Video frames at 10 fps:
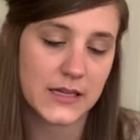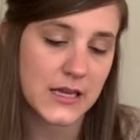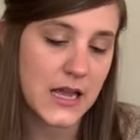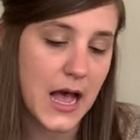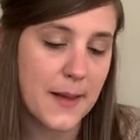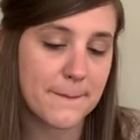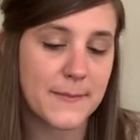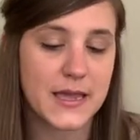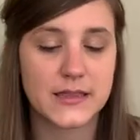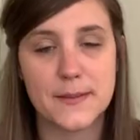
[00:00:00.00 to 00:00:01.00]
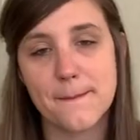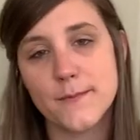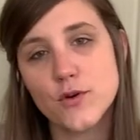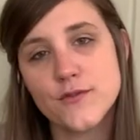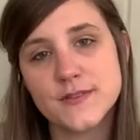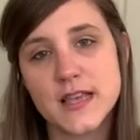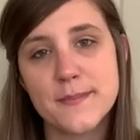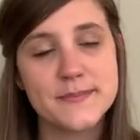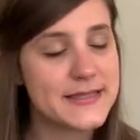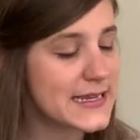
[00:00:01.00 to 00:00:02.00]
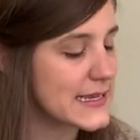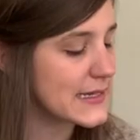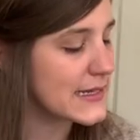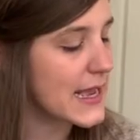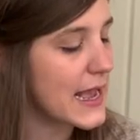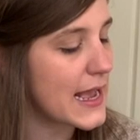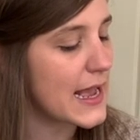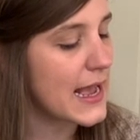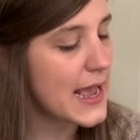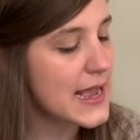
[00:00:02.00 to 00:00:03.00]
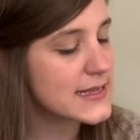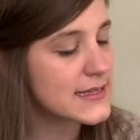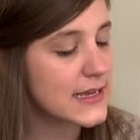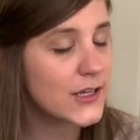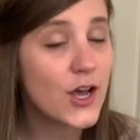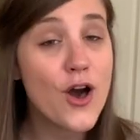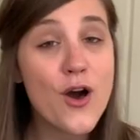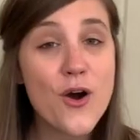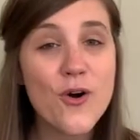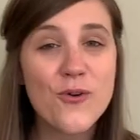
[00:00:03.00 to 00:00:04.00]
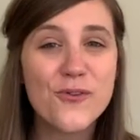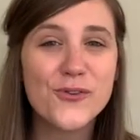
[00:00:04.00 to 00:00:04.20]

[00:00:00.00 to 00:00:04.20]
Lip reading: I make the moves up C as I go,